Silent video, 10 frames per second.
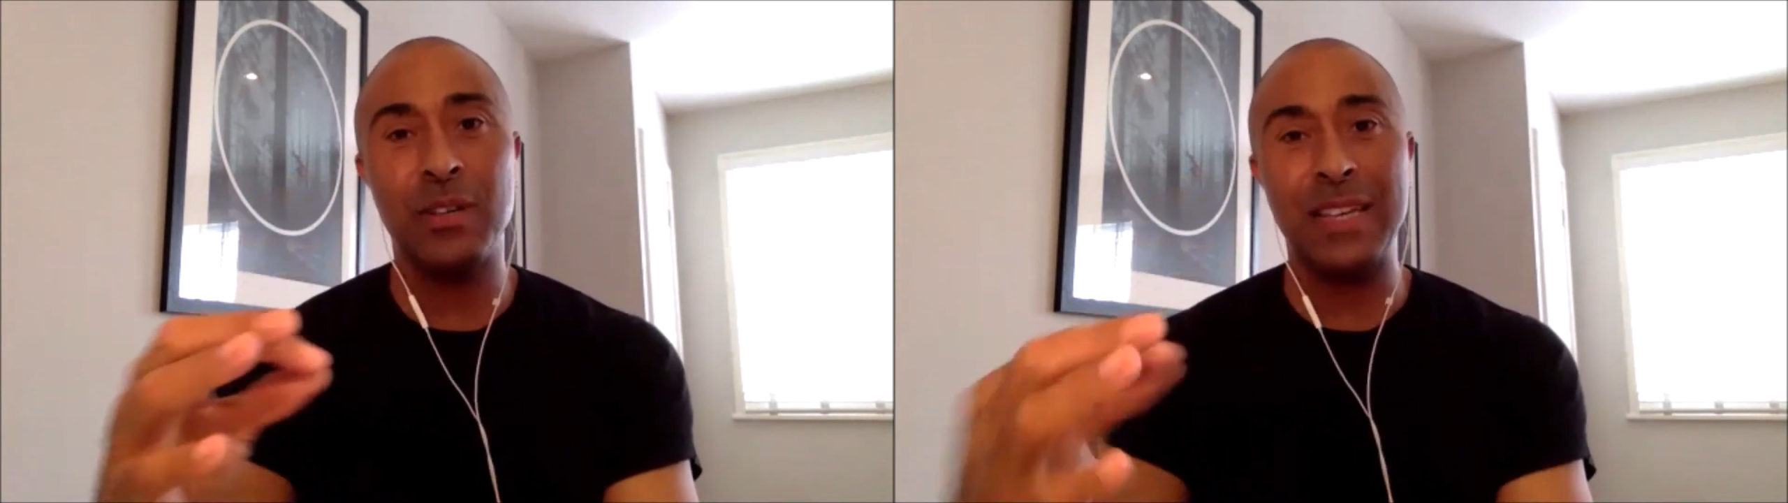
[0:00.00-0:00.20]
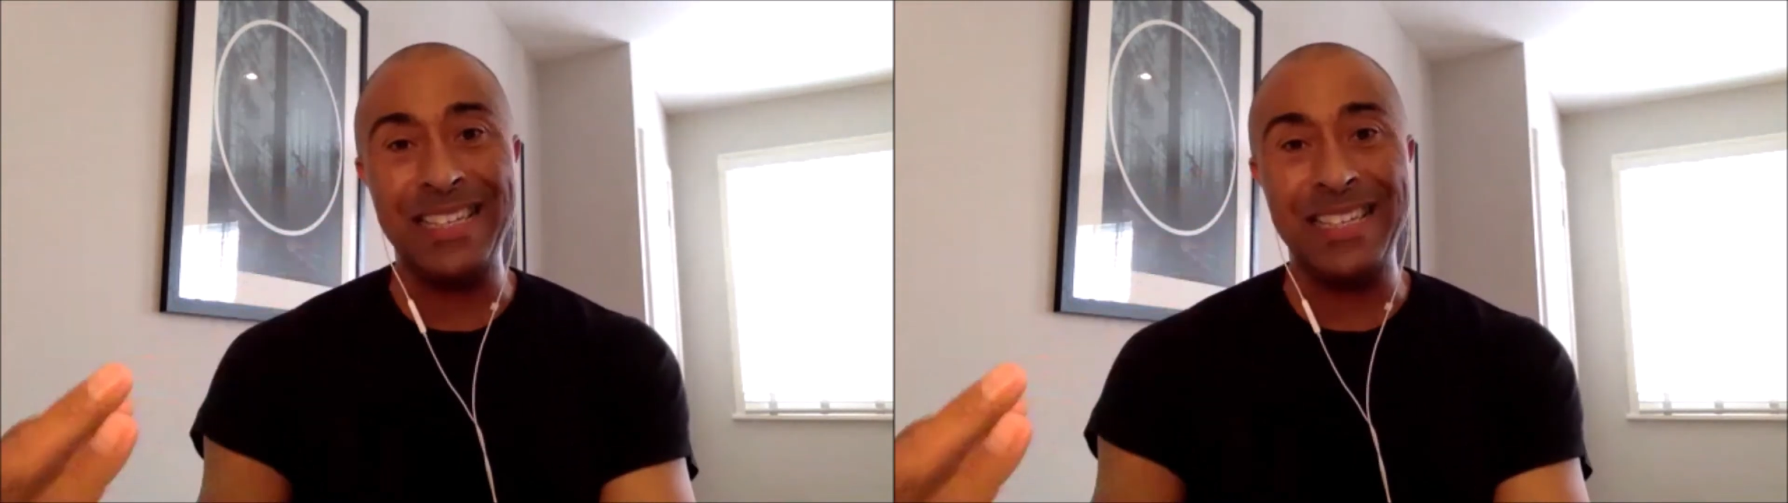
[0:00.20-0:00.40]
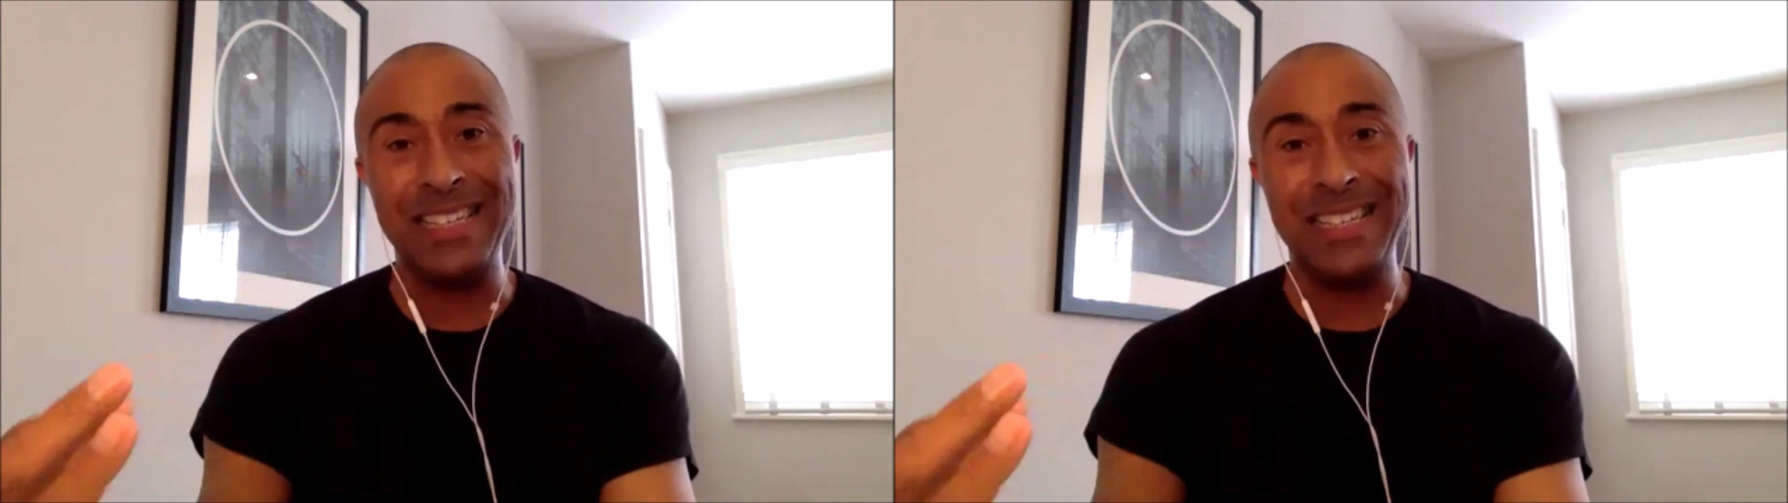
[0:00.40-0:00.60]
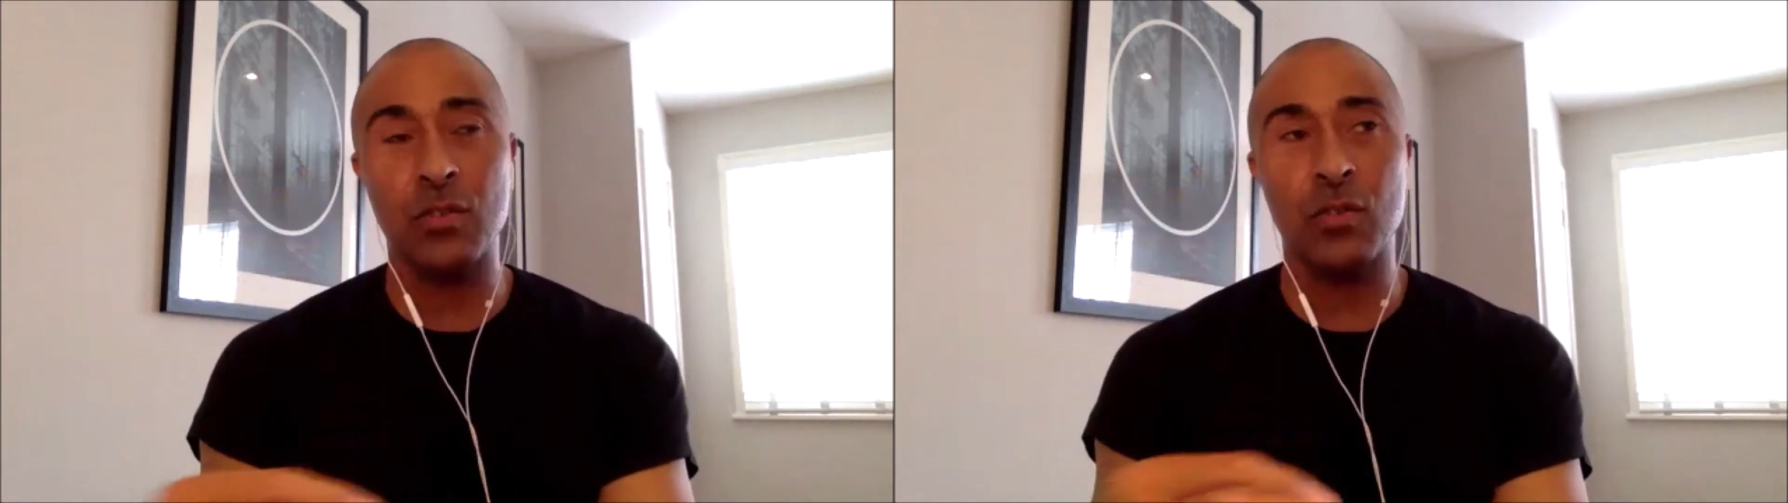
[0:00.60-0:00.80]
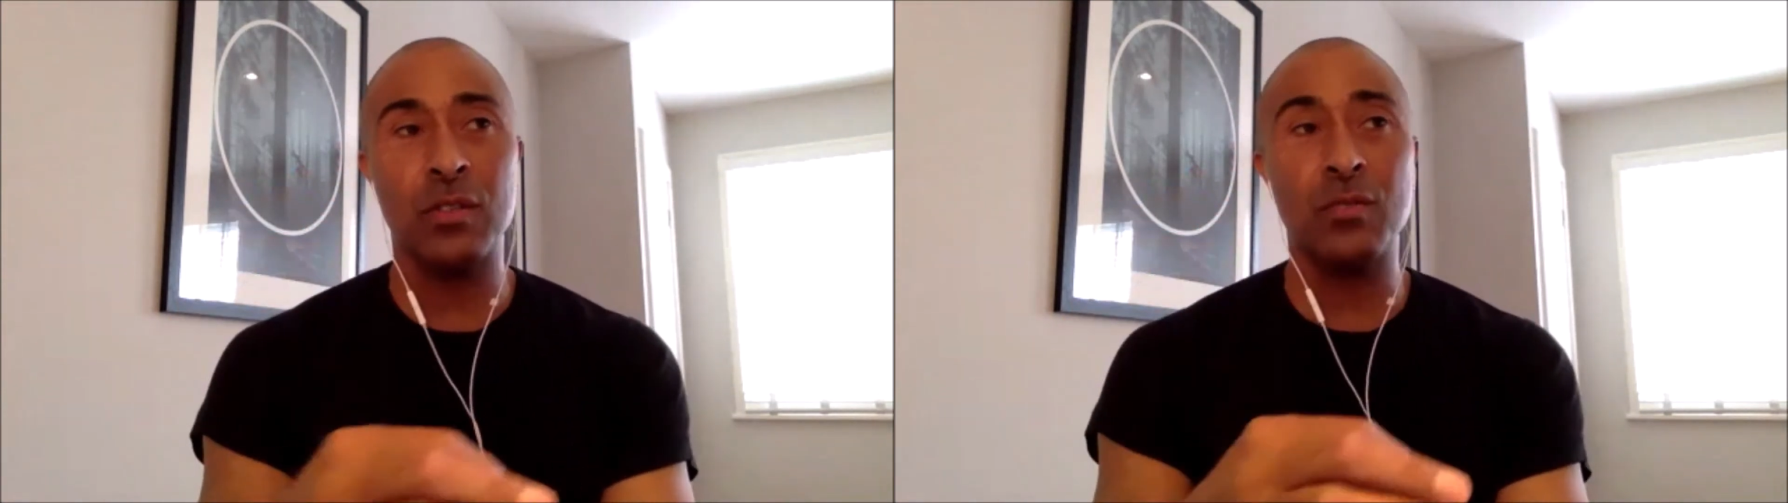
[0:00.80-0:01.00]
eating
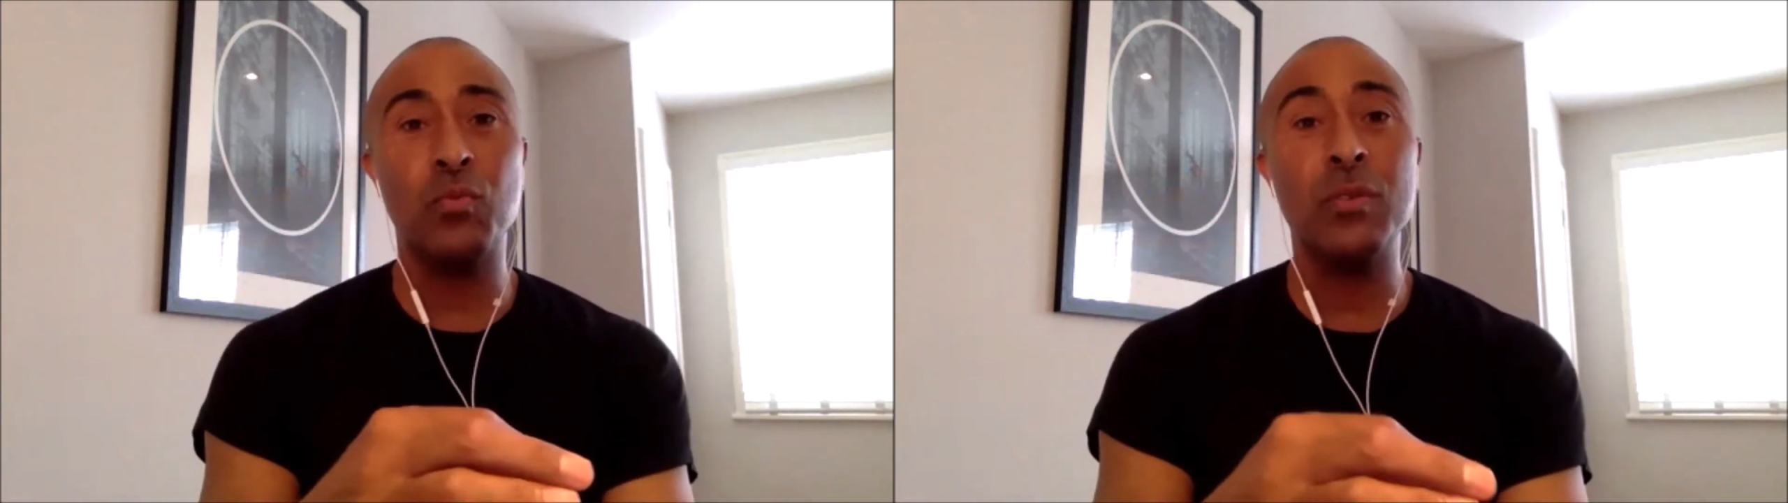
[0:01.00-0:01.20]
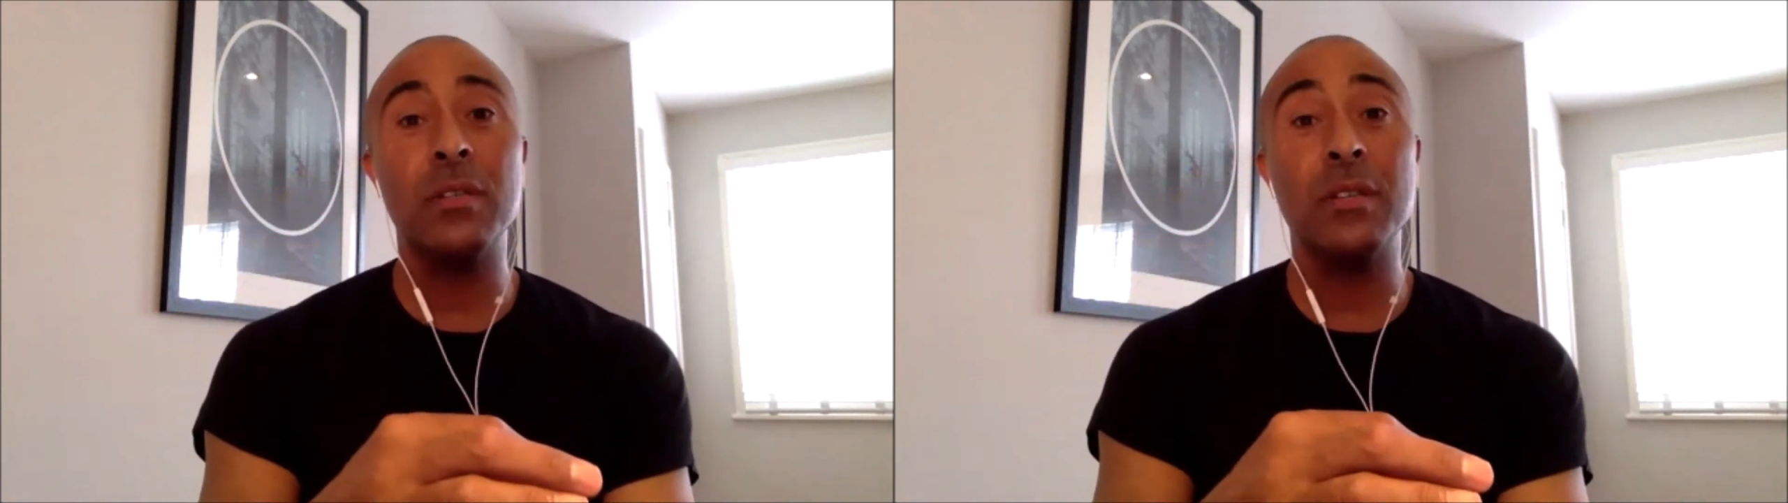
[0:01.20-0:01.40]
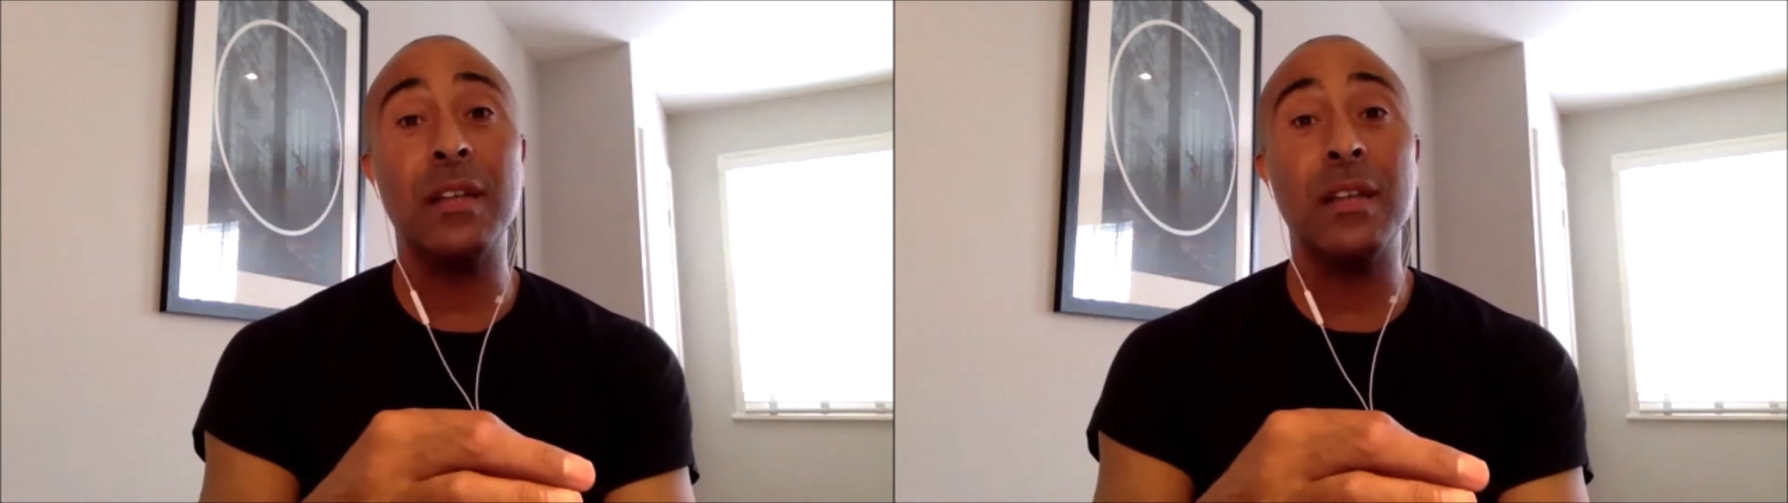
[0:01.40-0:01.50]
disorders was